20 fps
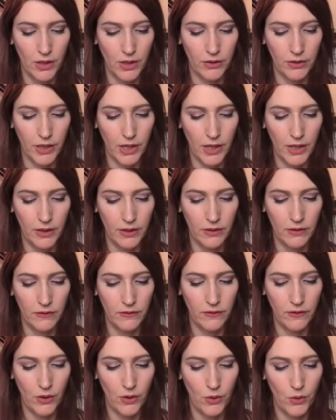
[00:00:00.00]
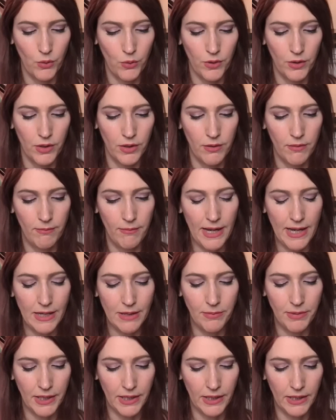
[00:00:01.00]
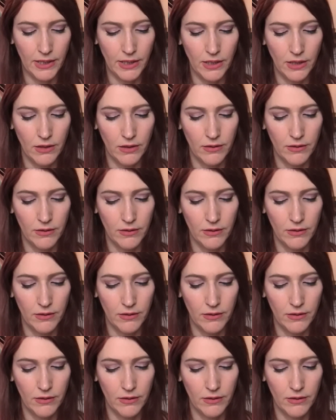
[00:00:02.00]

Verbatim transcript: Okay, so maybe